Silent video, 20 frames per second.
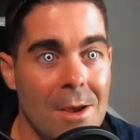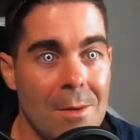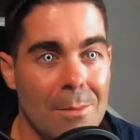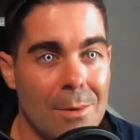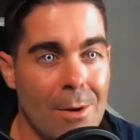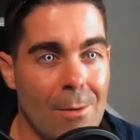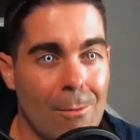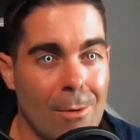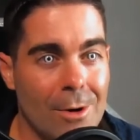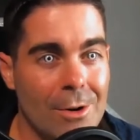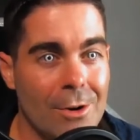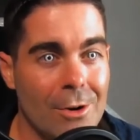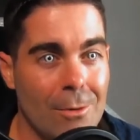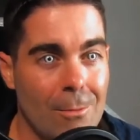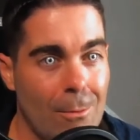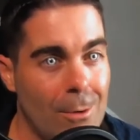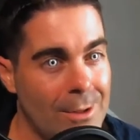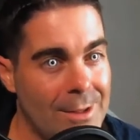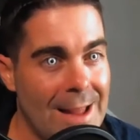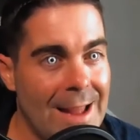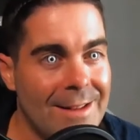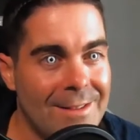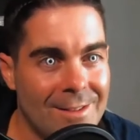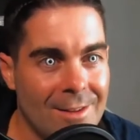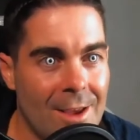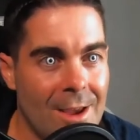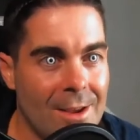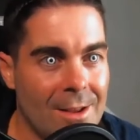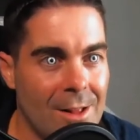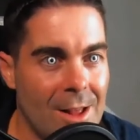But I wonder what that's
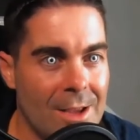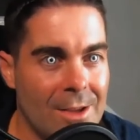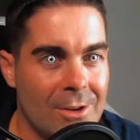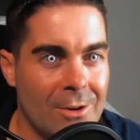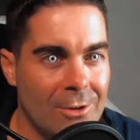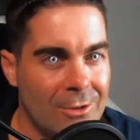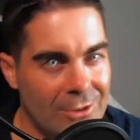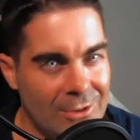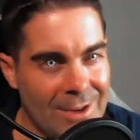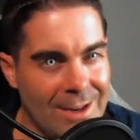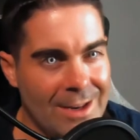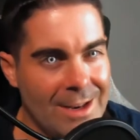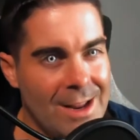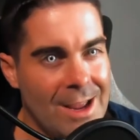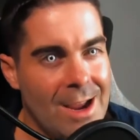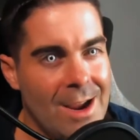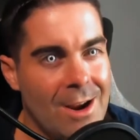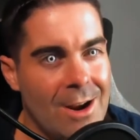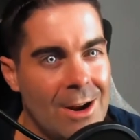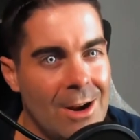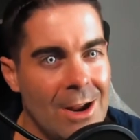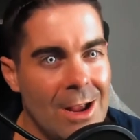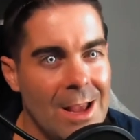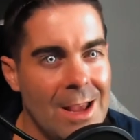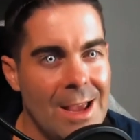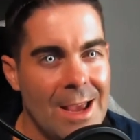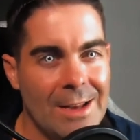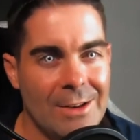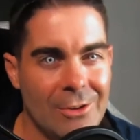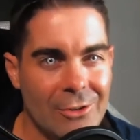like. Like, you're sitting there
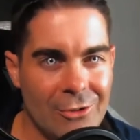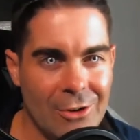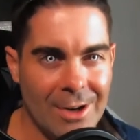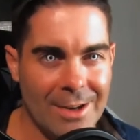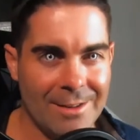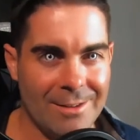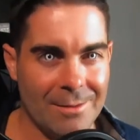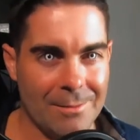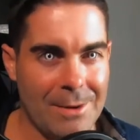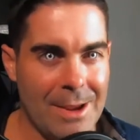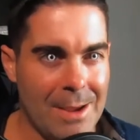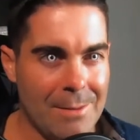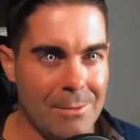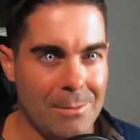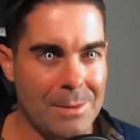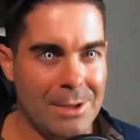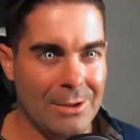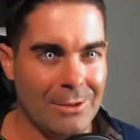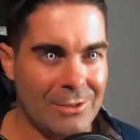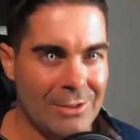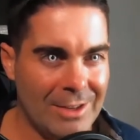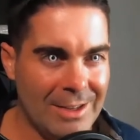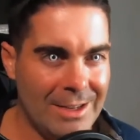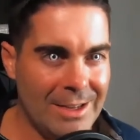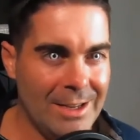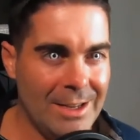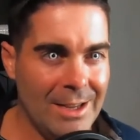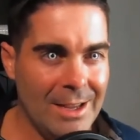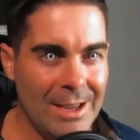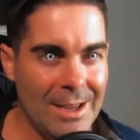and you're drinking some chamomile
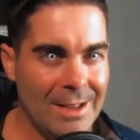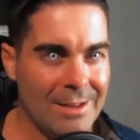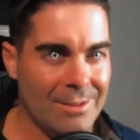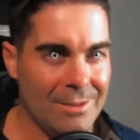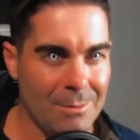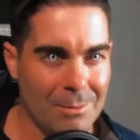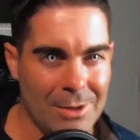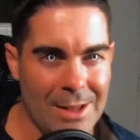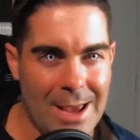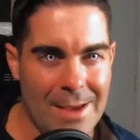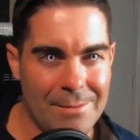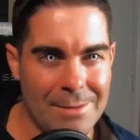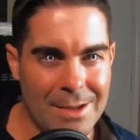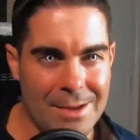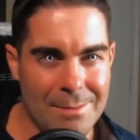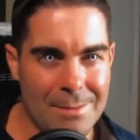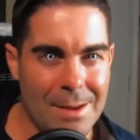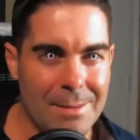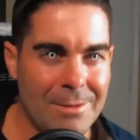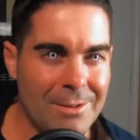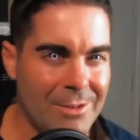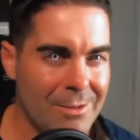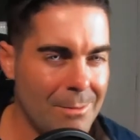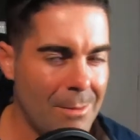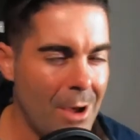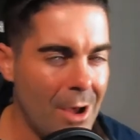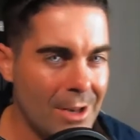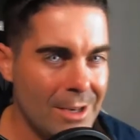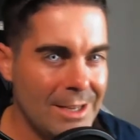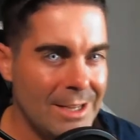tea and some lemon, maybe some
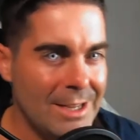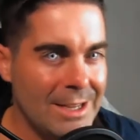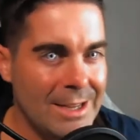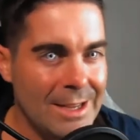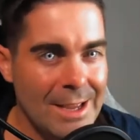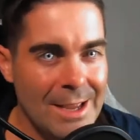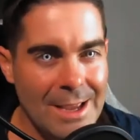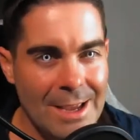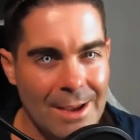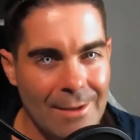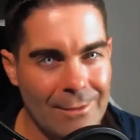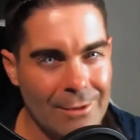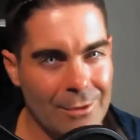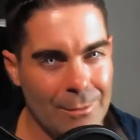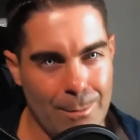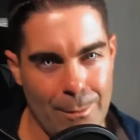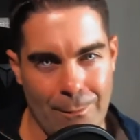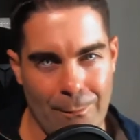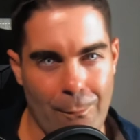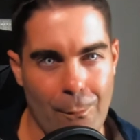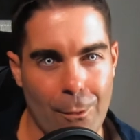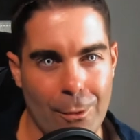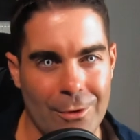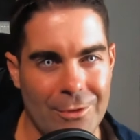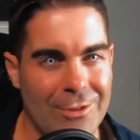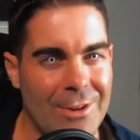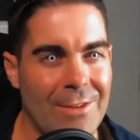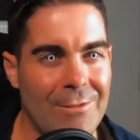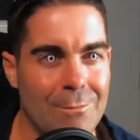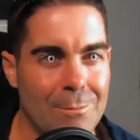honey, if it's before
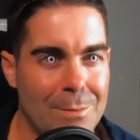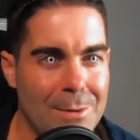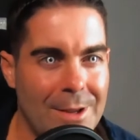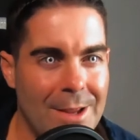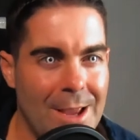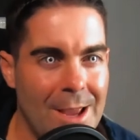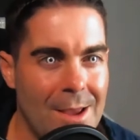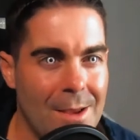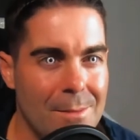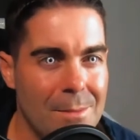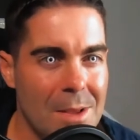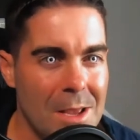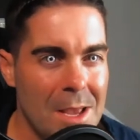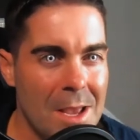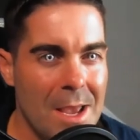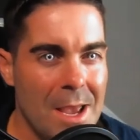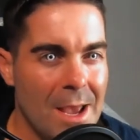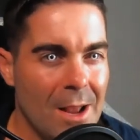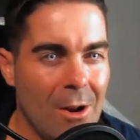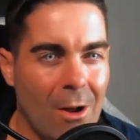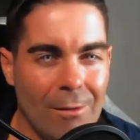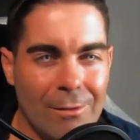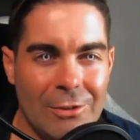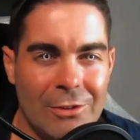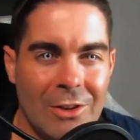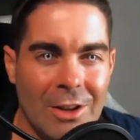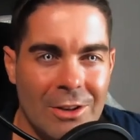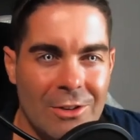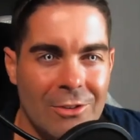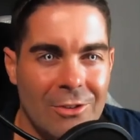7 p.m., and all of a
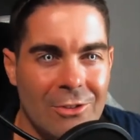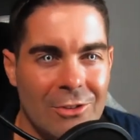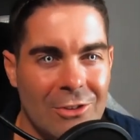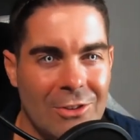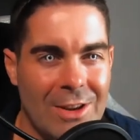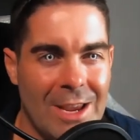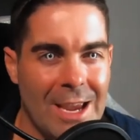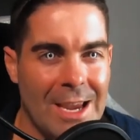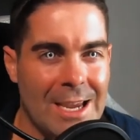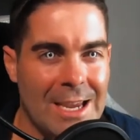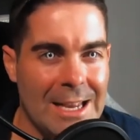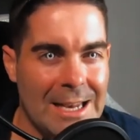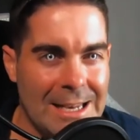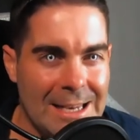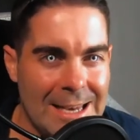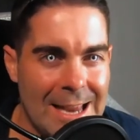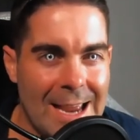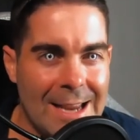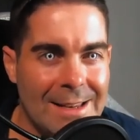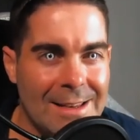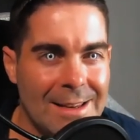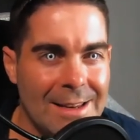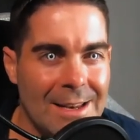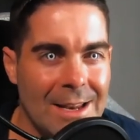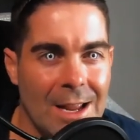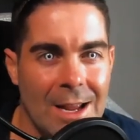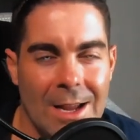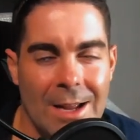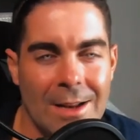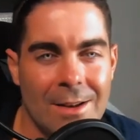sudden you just get
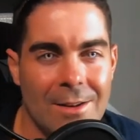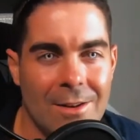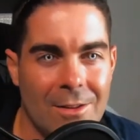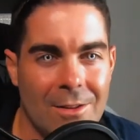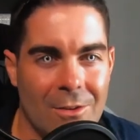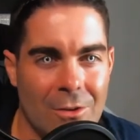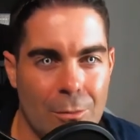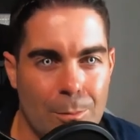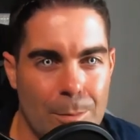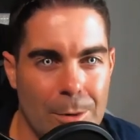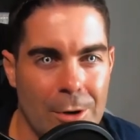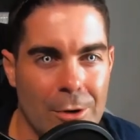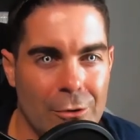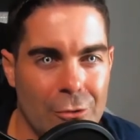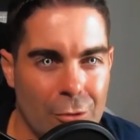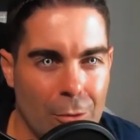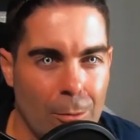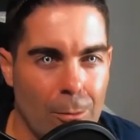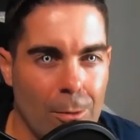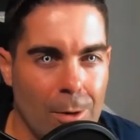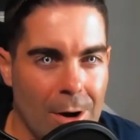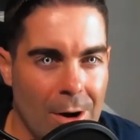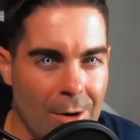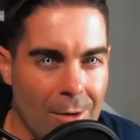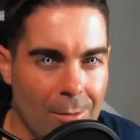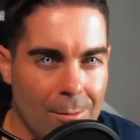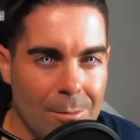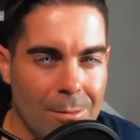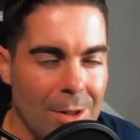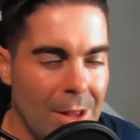connected to the spiritual
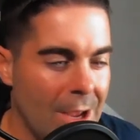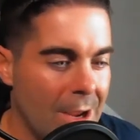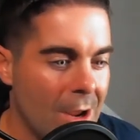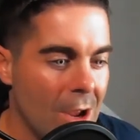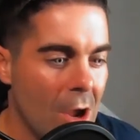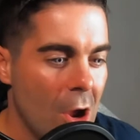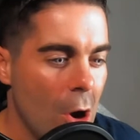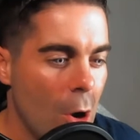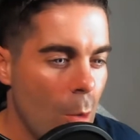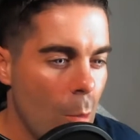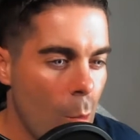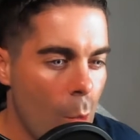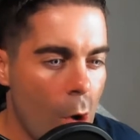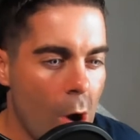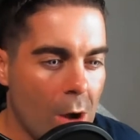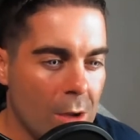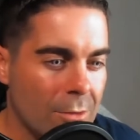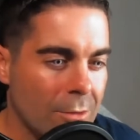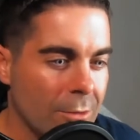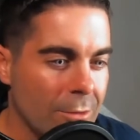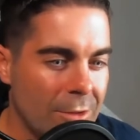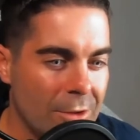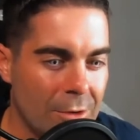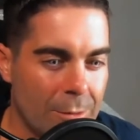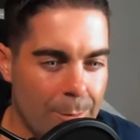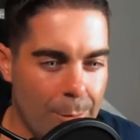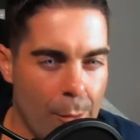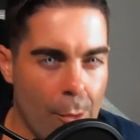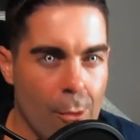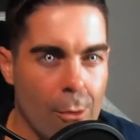realm. Like, walk through this
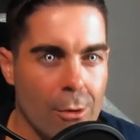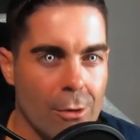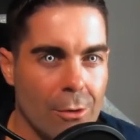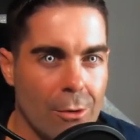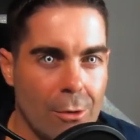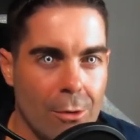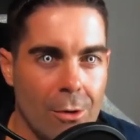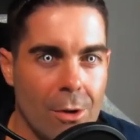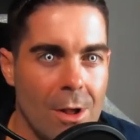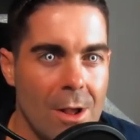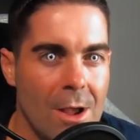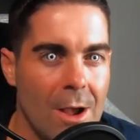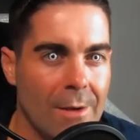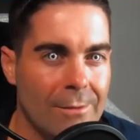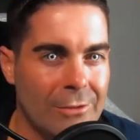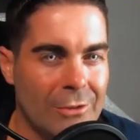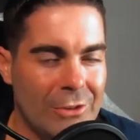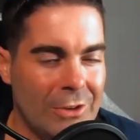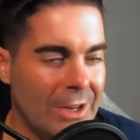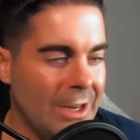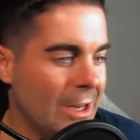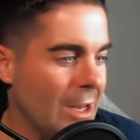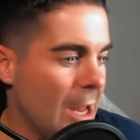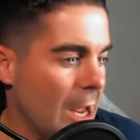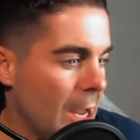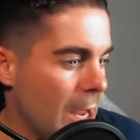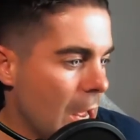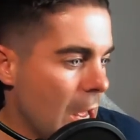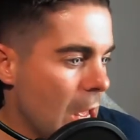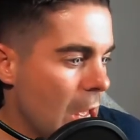portal of seeing,
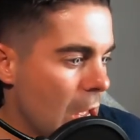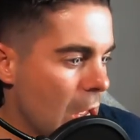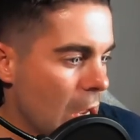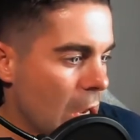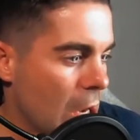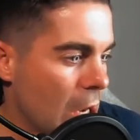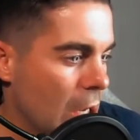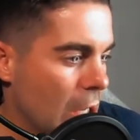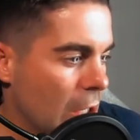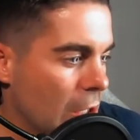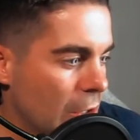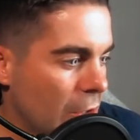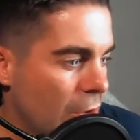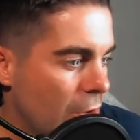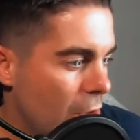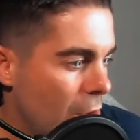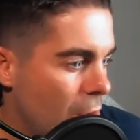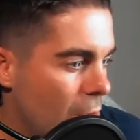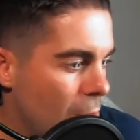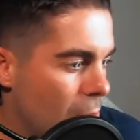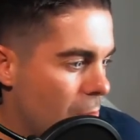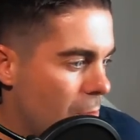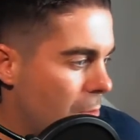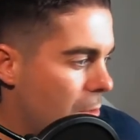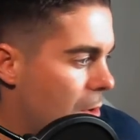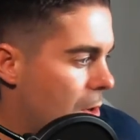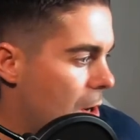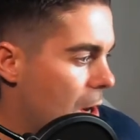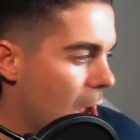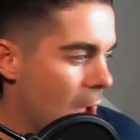like, you know,
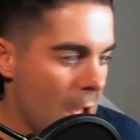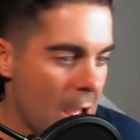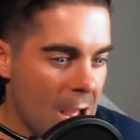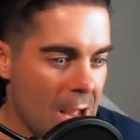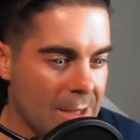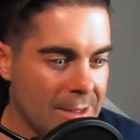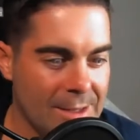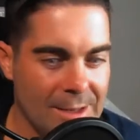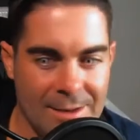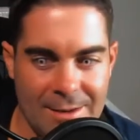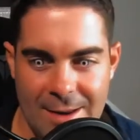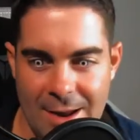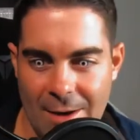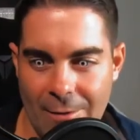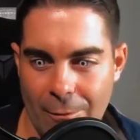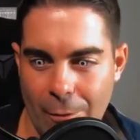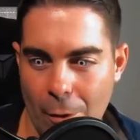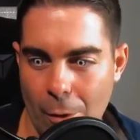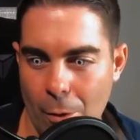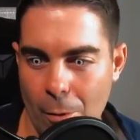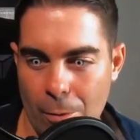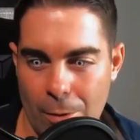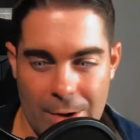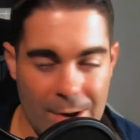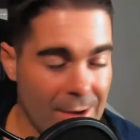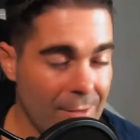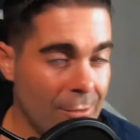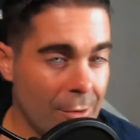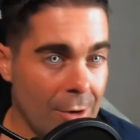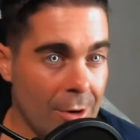God, the devil,
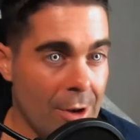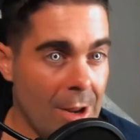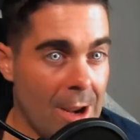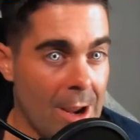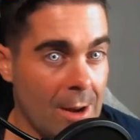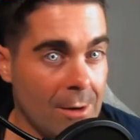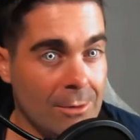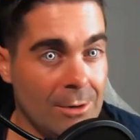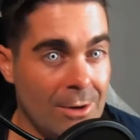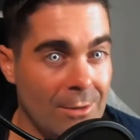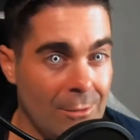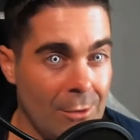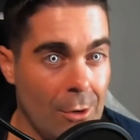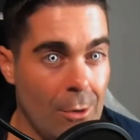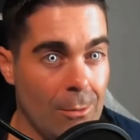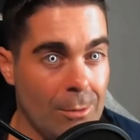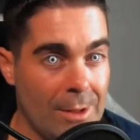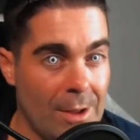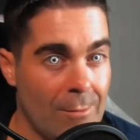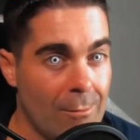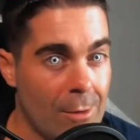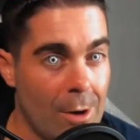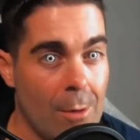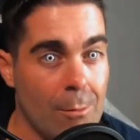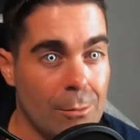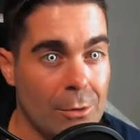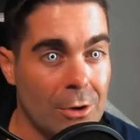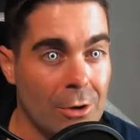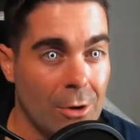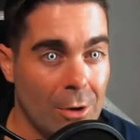whatever. Like, I don't even know what that
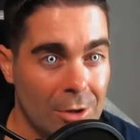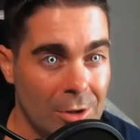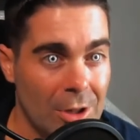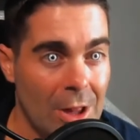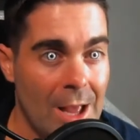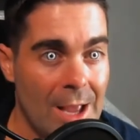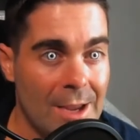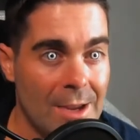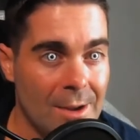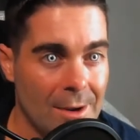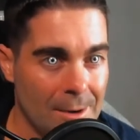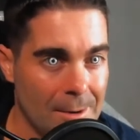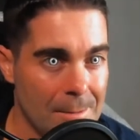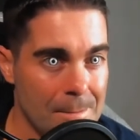realm would look like.